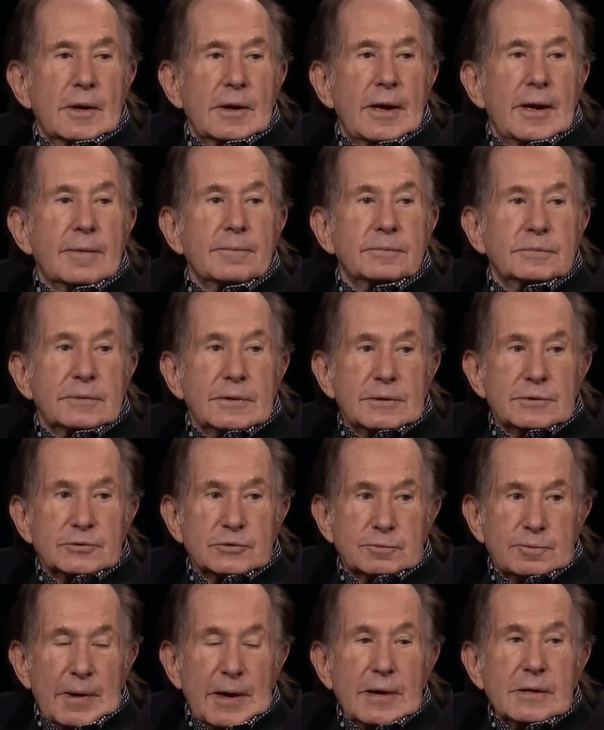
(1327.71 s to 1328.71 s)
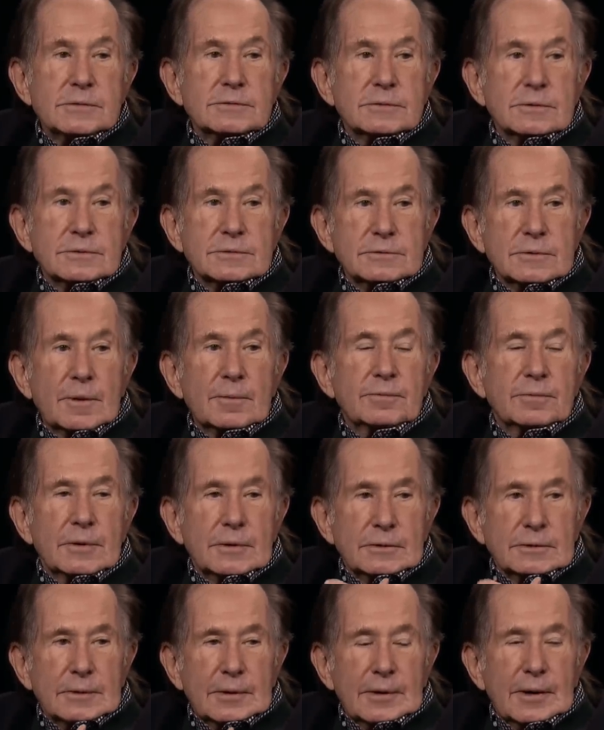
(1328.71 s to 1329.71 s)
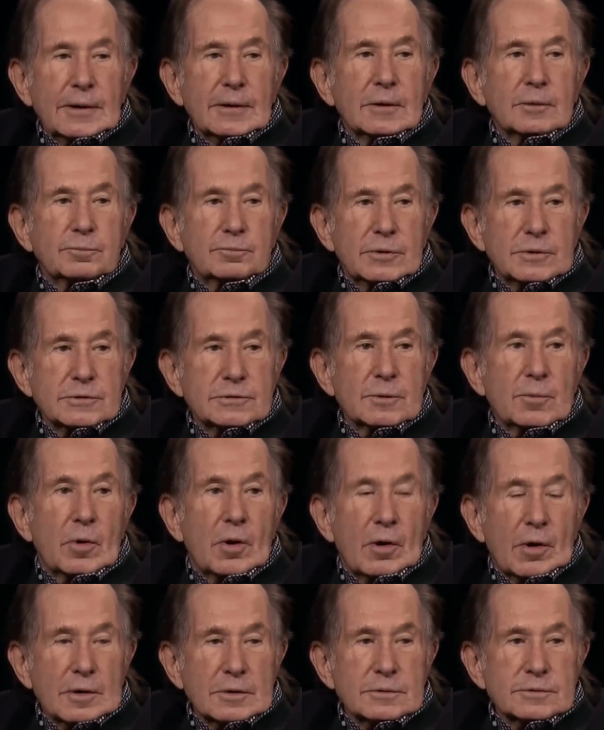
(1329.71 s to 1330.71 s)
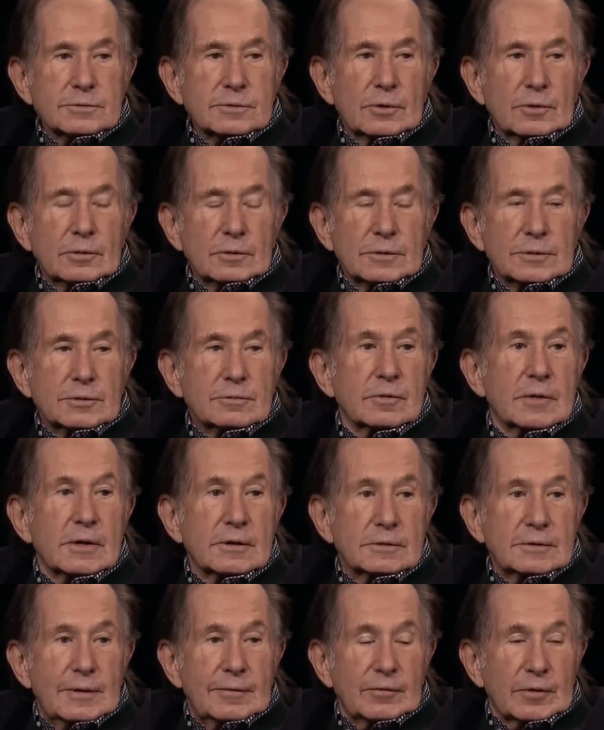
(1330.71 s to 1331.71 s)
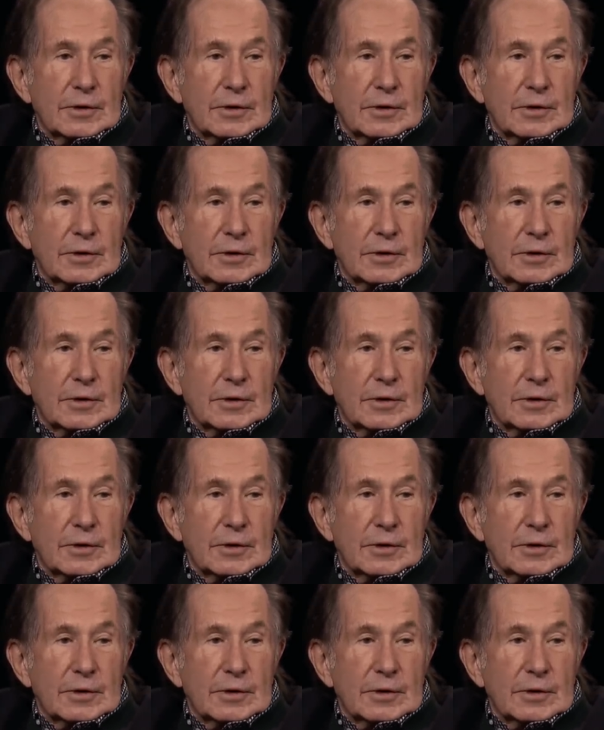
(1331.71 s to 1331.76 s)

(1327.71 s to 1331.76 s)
empty space is something that I could put some heart and soul and creativity.